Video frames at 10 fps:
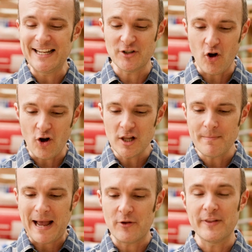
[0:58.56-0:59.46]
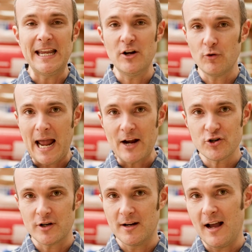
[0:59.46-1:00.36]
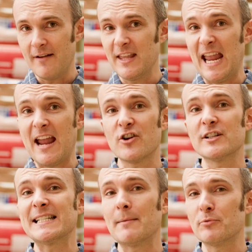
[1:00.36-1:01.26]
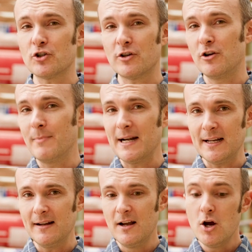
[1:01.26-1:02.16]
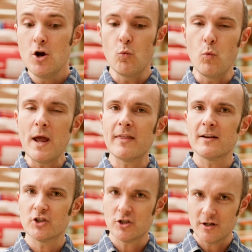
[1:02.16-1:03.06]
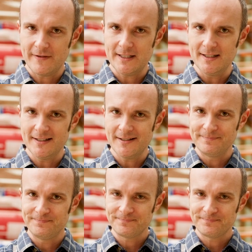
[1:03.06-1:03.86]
is all about the interaction of the air's temperature and humidity with surfaces.